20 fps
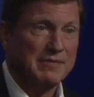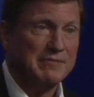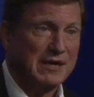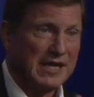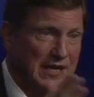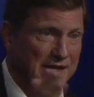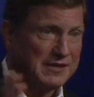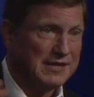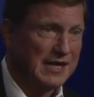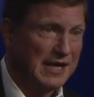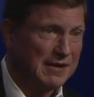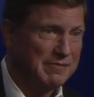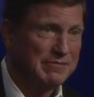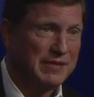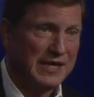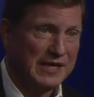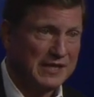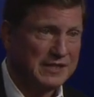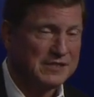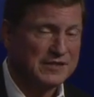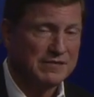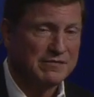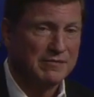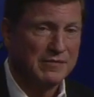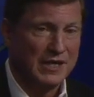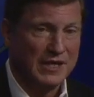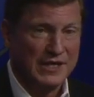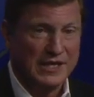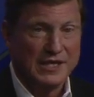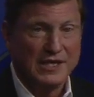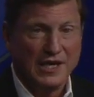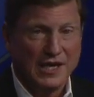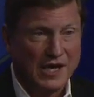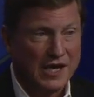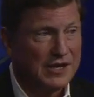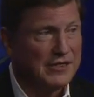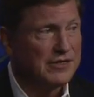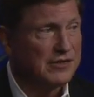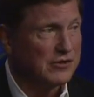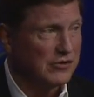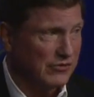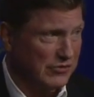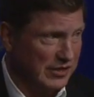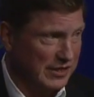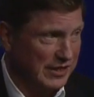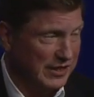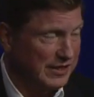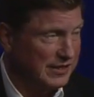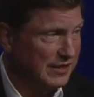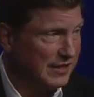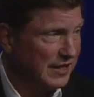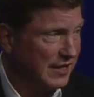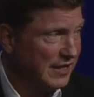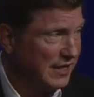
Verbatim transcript: about that pace of money on the grid,